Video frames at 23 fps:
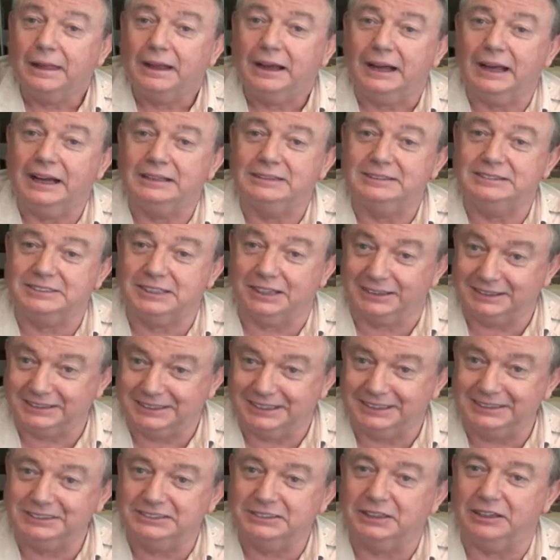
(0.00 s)
and turned
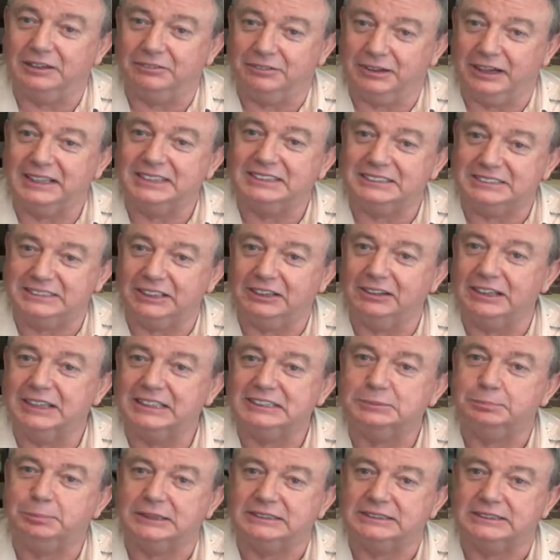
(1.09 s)
into a very
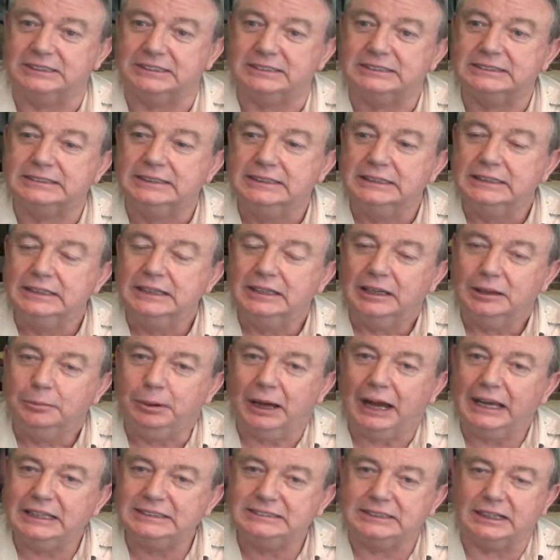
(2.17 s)
serious business. But
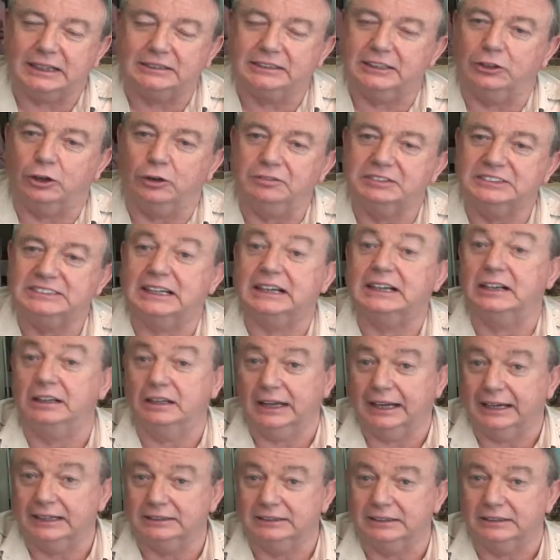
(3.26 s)
I started off as a
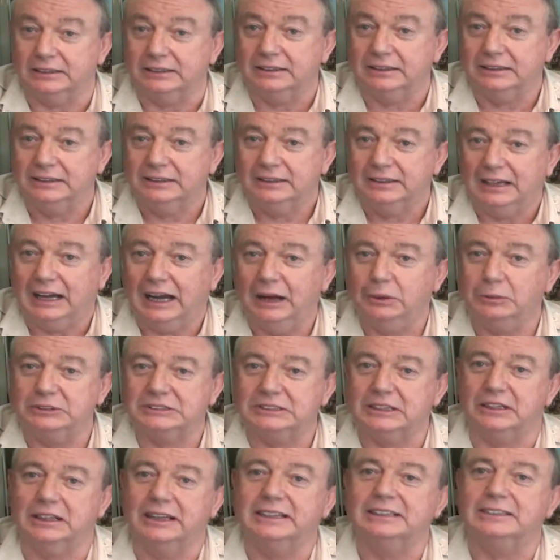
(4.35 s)
collector. I was
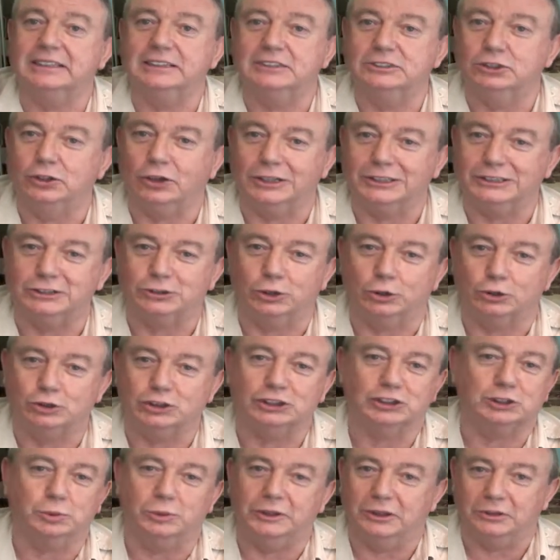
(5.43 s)
collecting toy
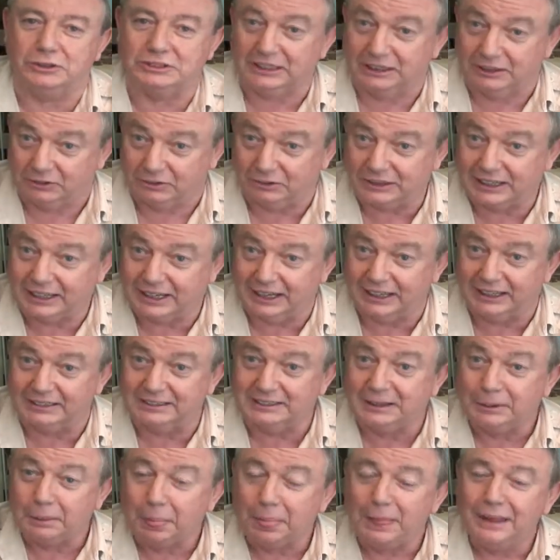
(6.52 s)
soldiers when I was a little kid.
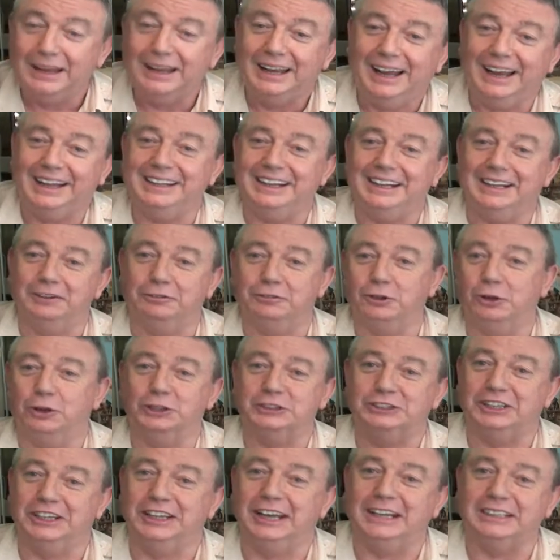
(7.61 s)
And then of
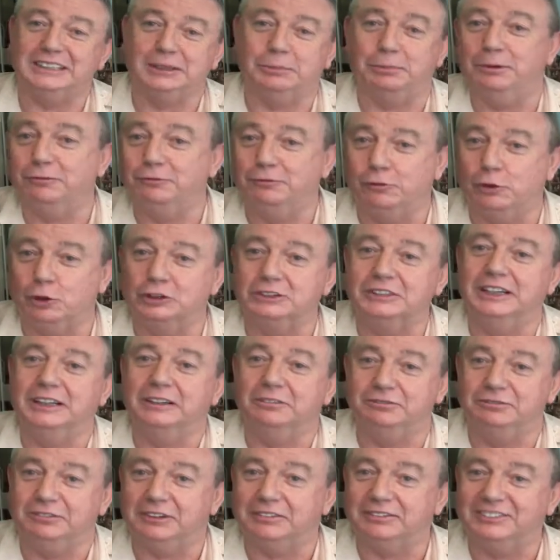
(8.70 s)
course you get to about 14,
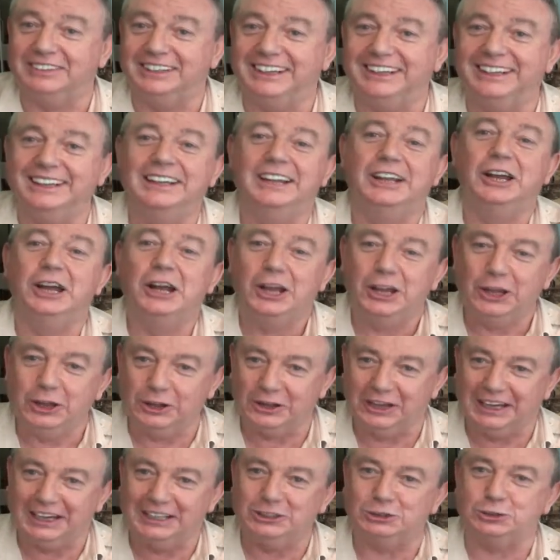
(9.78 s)
15, you
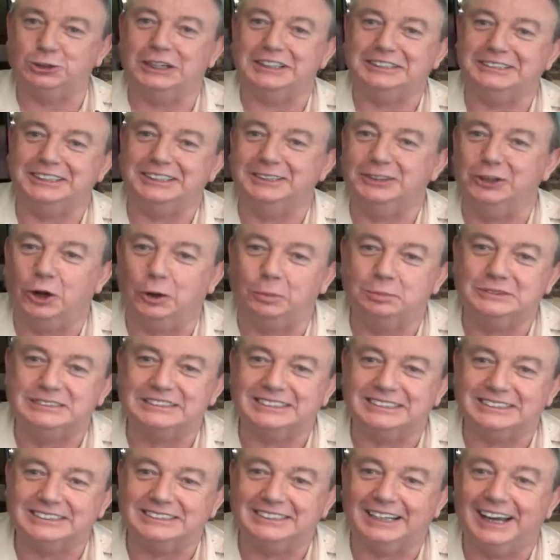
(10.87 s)
get interested in the
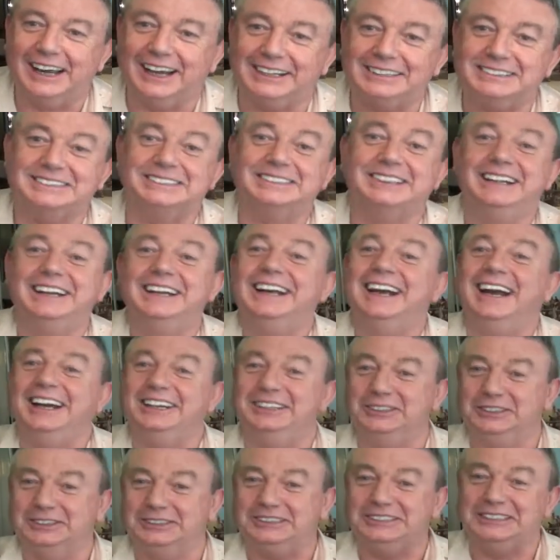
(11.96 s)
opposite sex
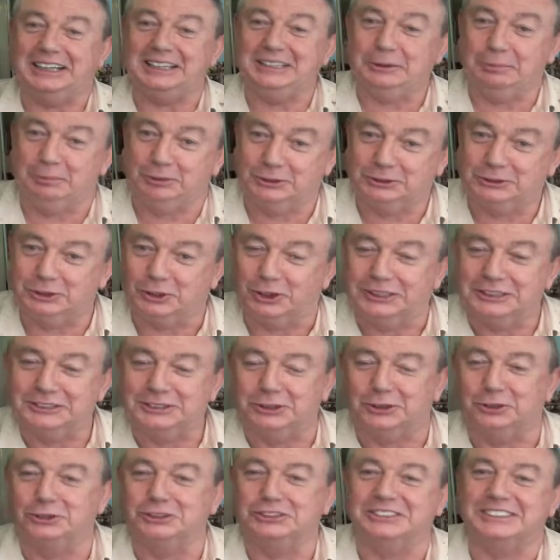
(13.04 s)
and you decide to put toy
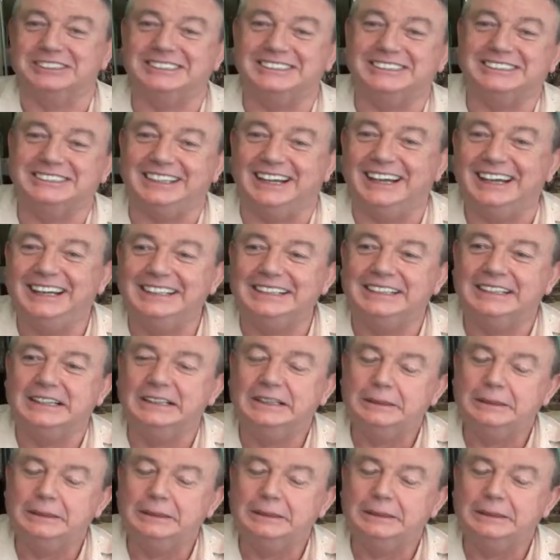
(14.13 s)
soldiers aside.